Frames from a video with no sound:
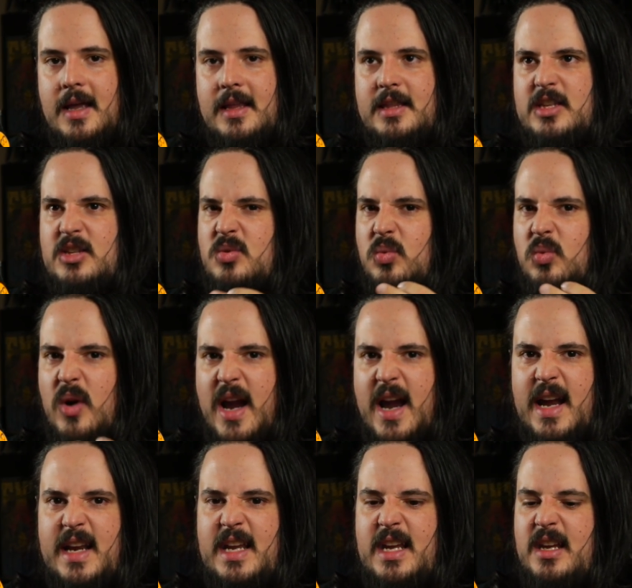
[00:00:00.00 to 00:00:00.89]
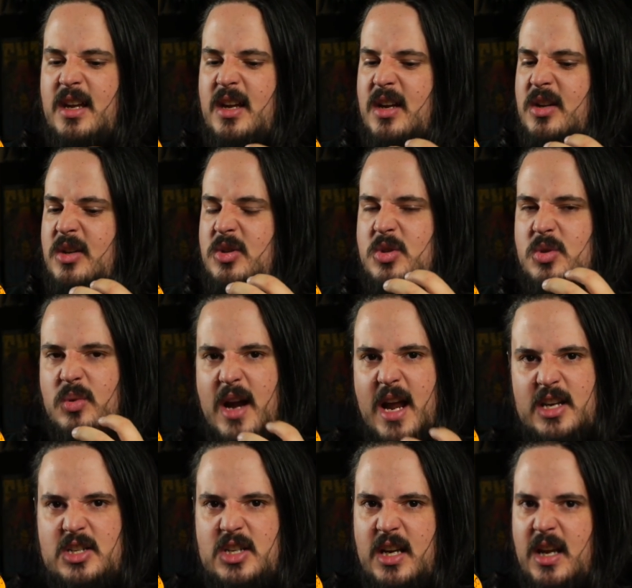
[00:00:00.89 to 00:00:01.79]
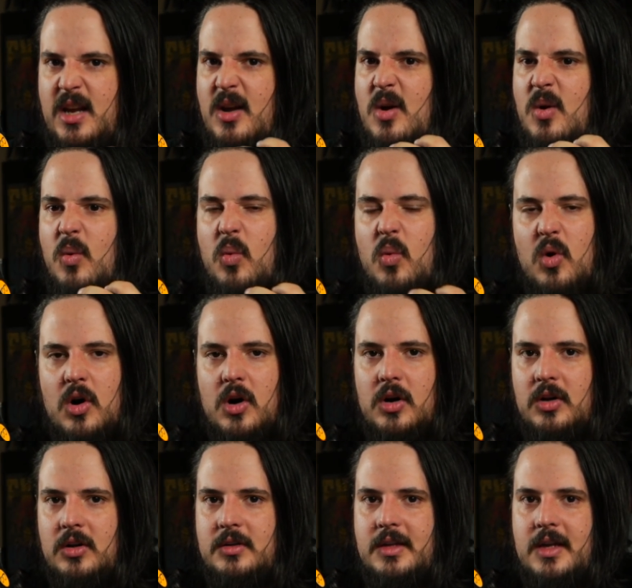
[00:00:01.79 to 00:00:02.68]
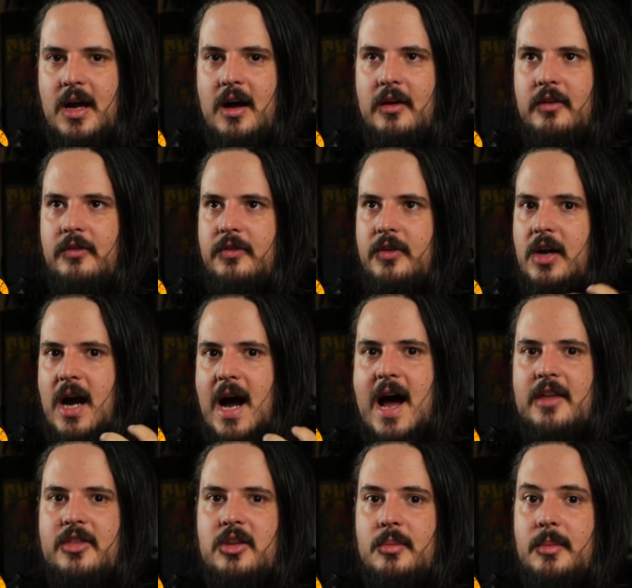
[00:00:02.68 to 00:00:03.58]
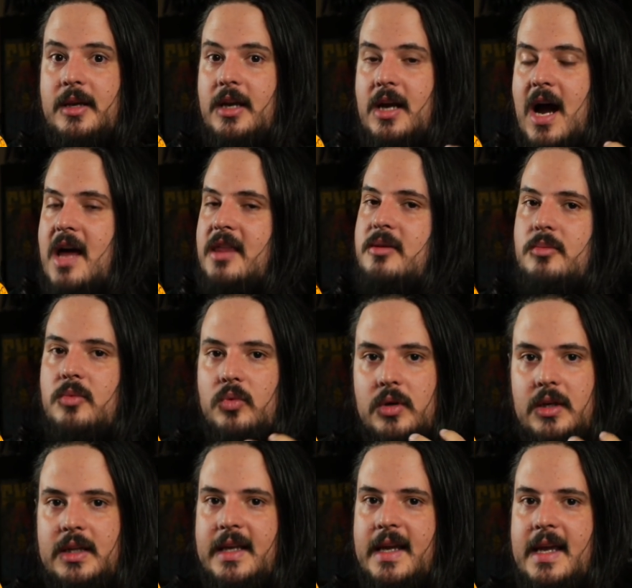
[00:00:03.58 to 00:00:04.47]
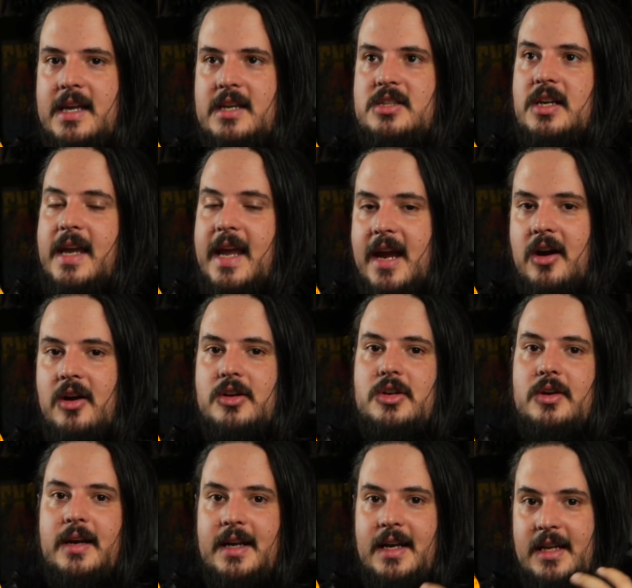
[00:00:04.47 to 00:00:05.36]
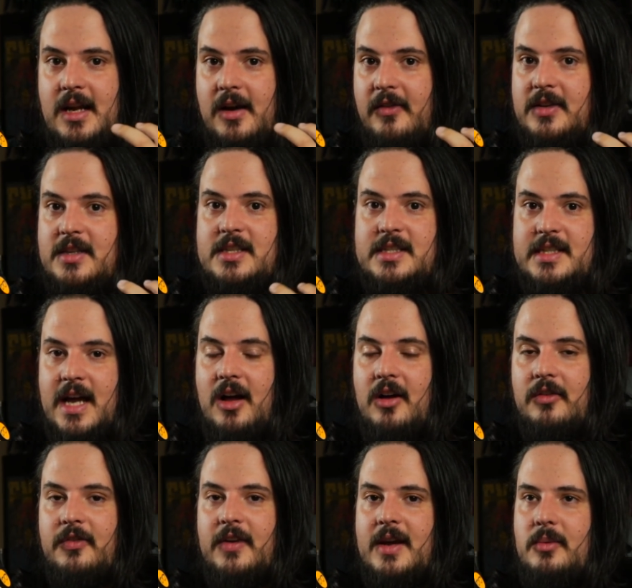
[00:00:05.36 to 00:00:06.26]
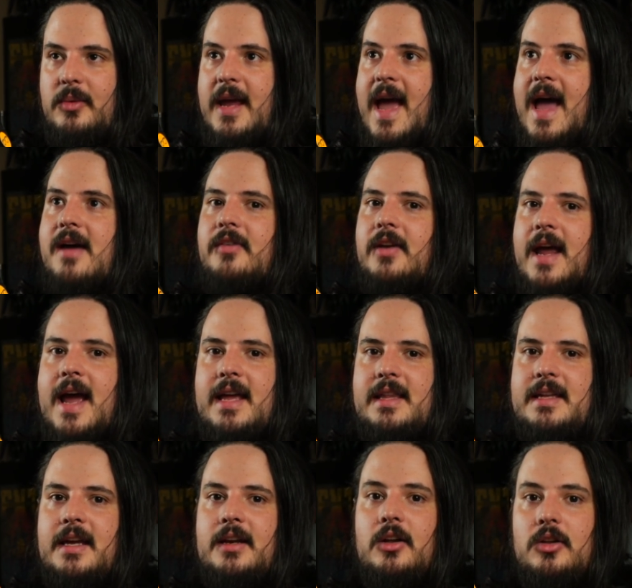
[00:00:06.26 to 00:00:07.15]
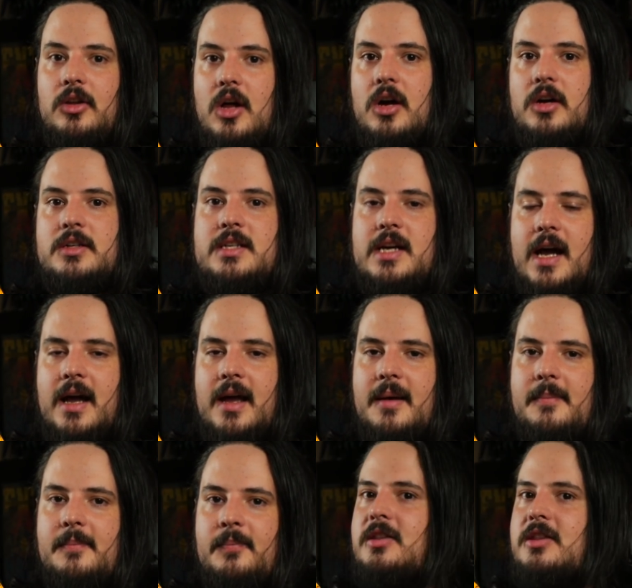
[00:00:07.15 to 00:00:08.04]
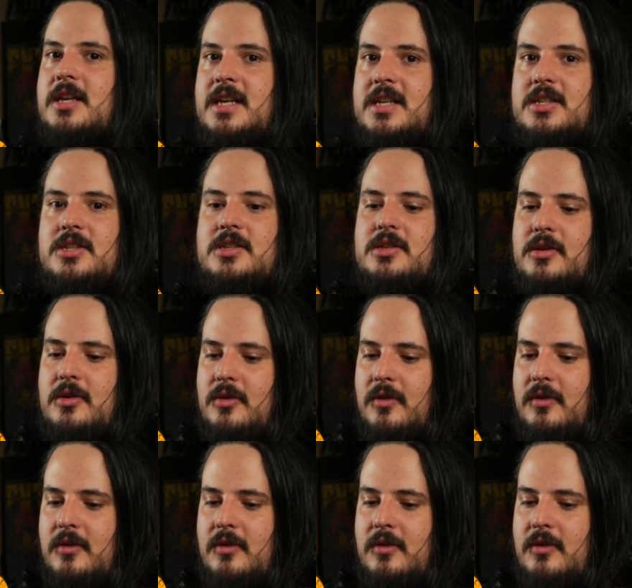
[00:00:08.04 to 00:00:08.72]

this rainy, dredgy world of Gotham. And Gotham really is a character in and of itself, and we haven't had that in a long time. This